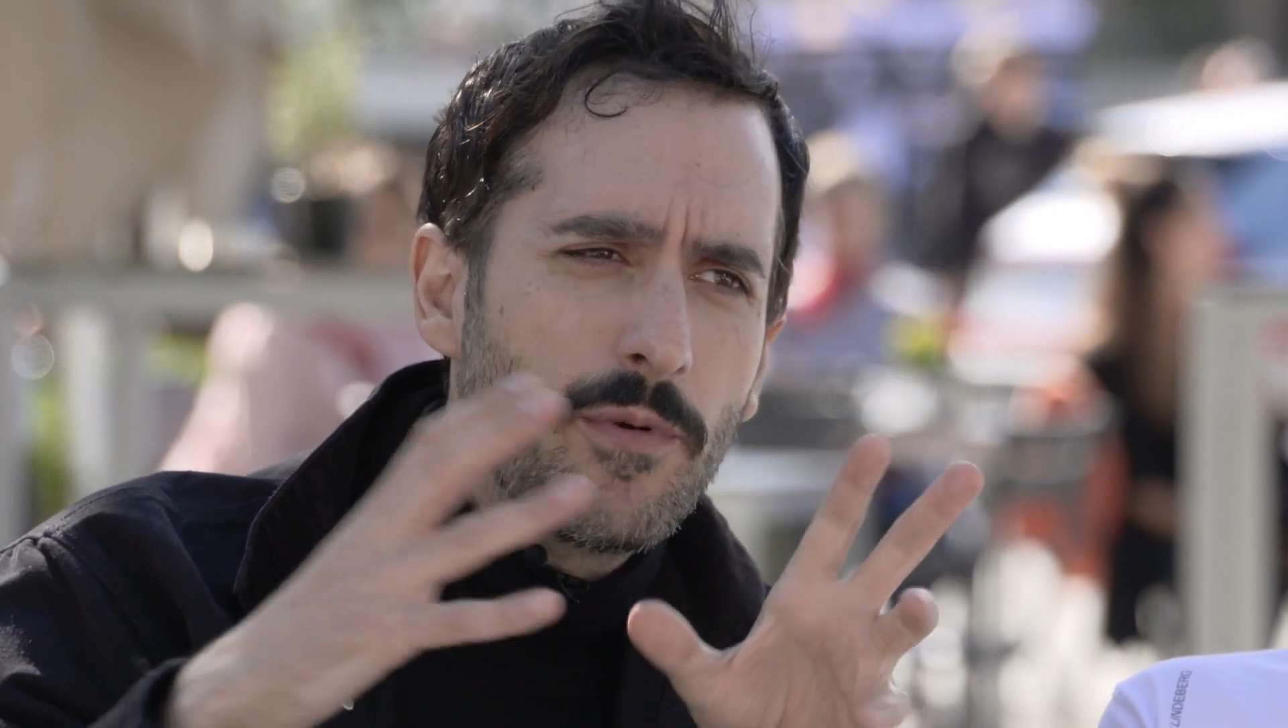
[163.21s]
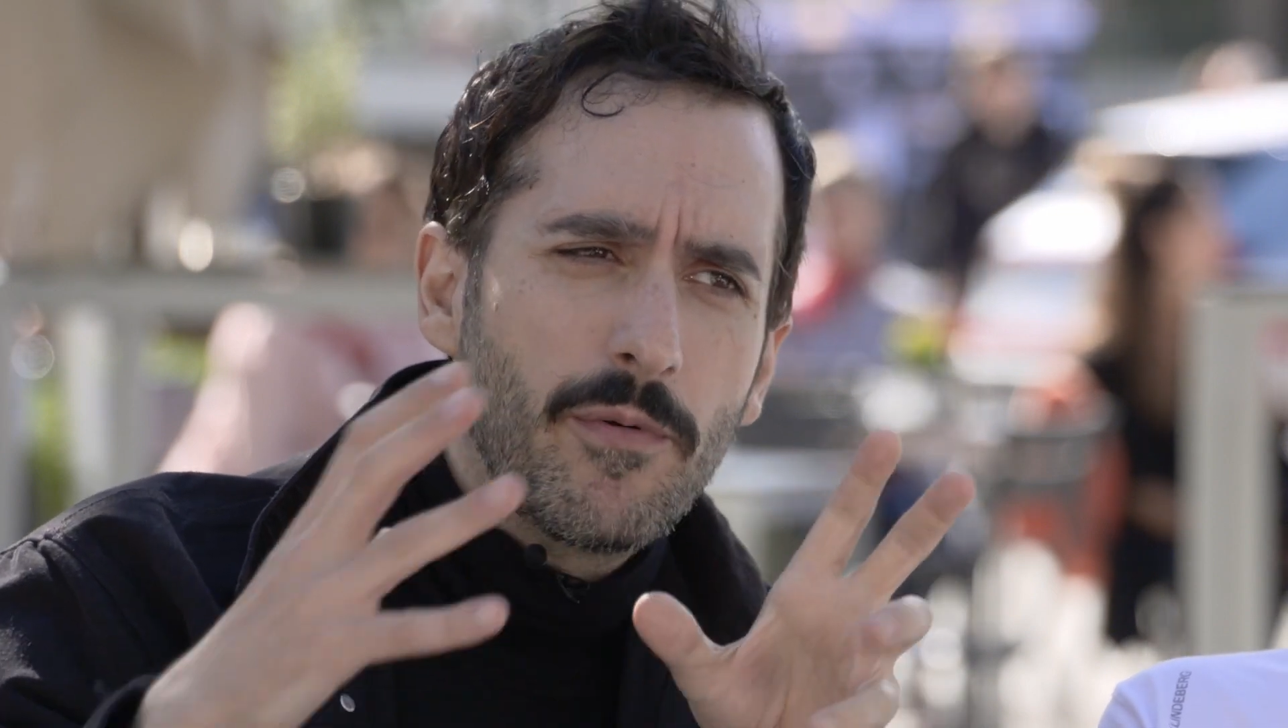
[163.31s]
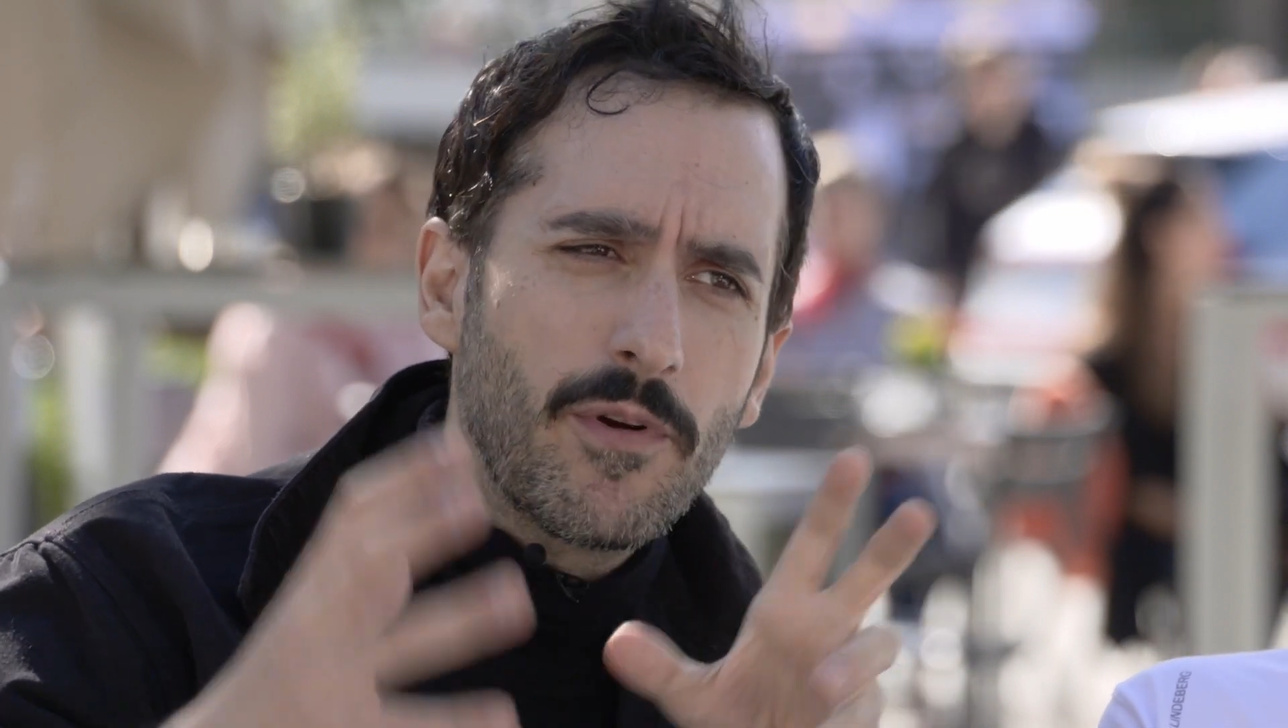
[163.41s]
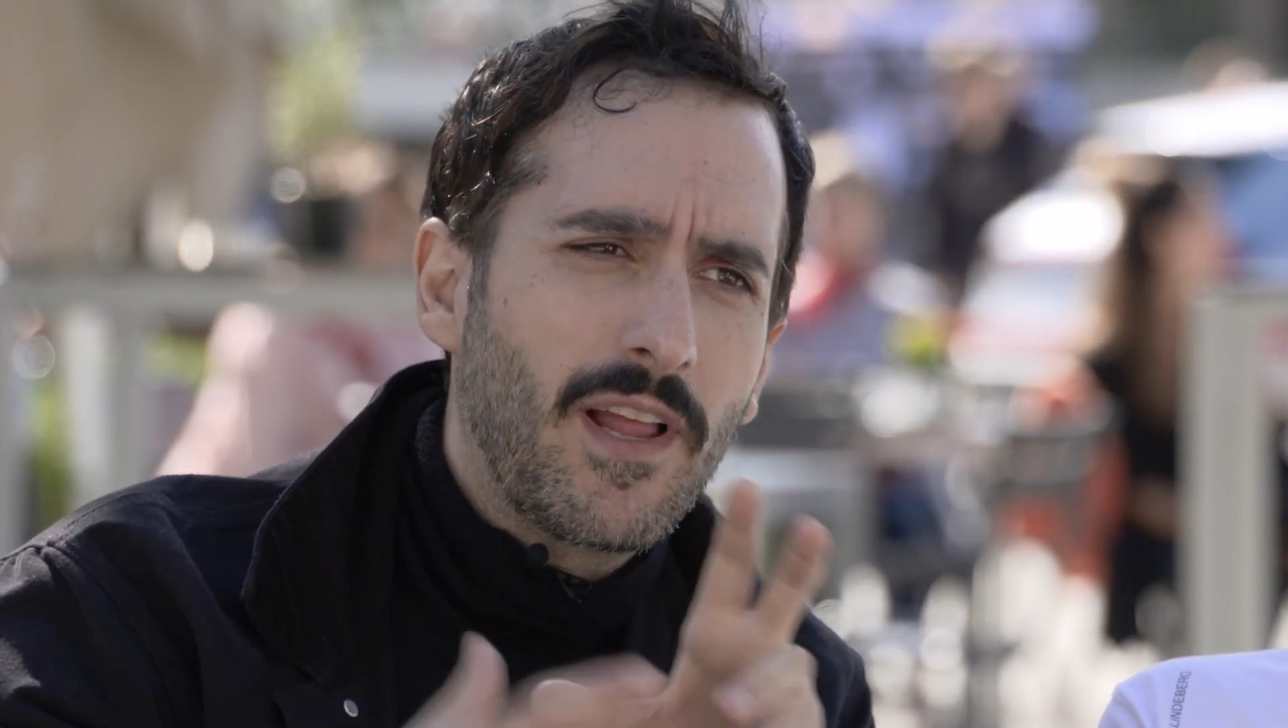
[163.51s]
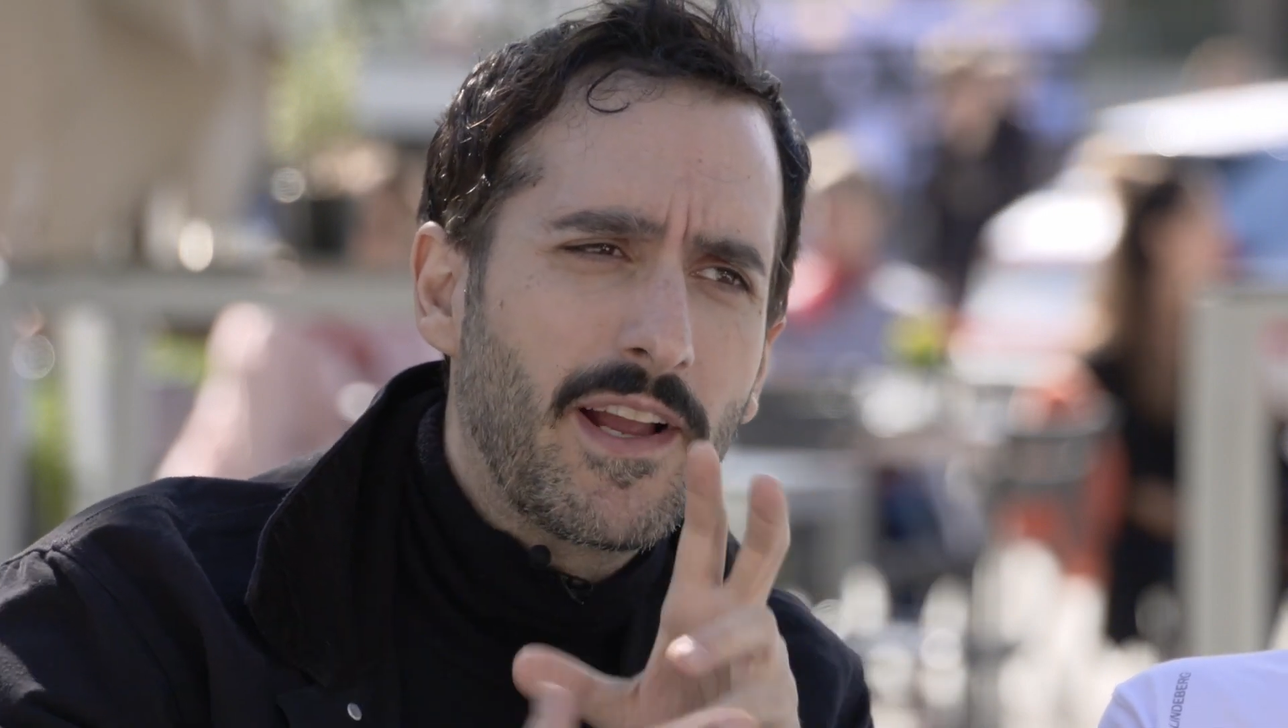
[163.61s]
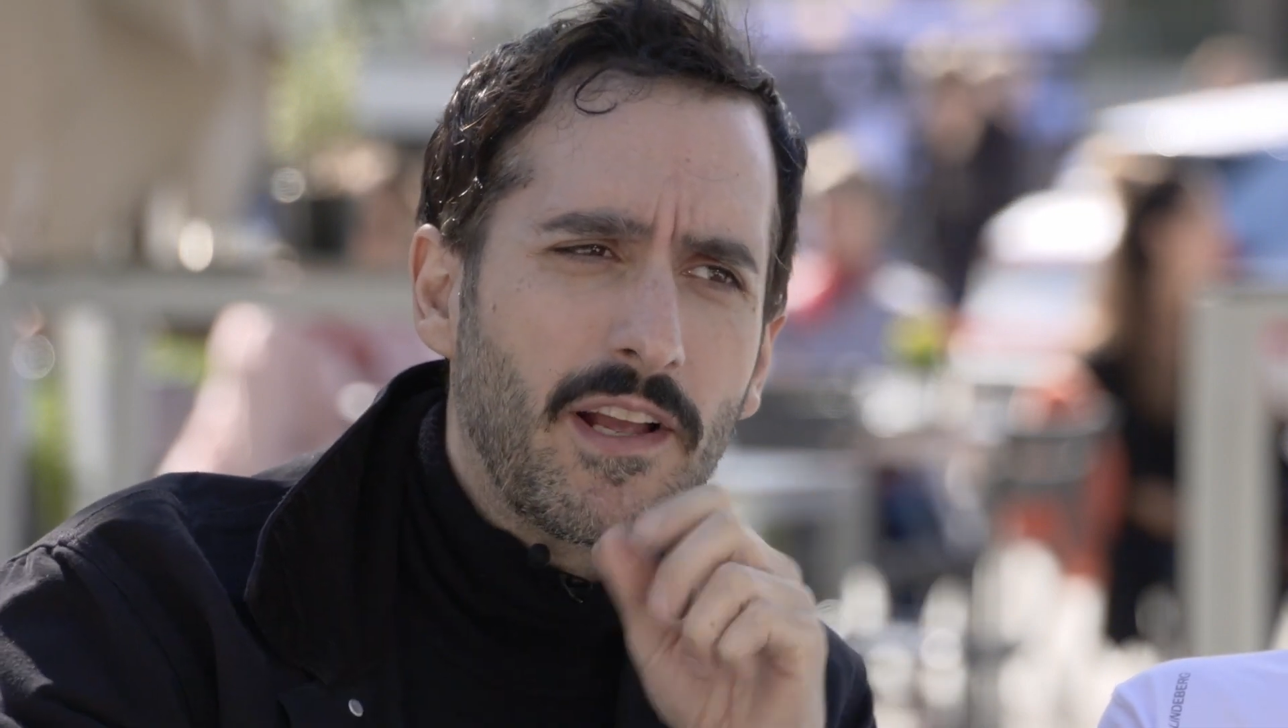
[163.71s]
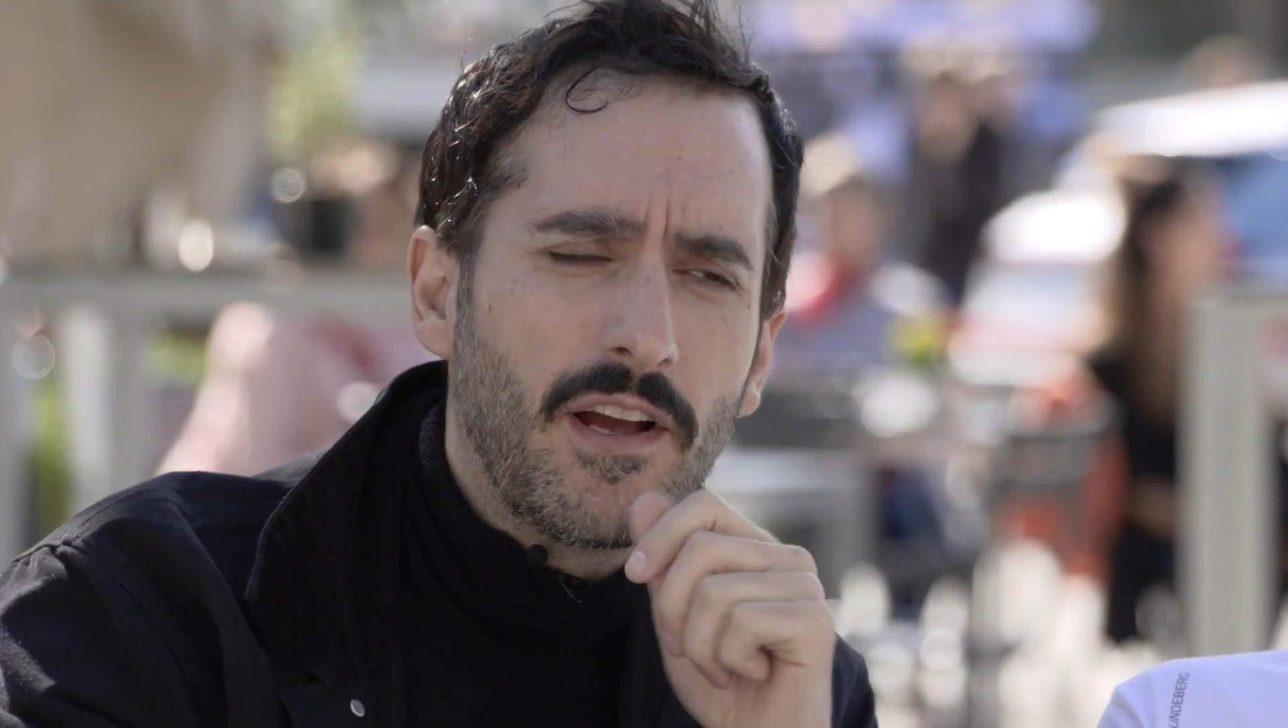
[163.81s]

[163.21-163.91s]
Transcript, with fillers: we were like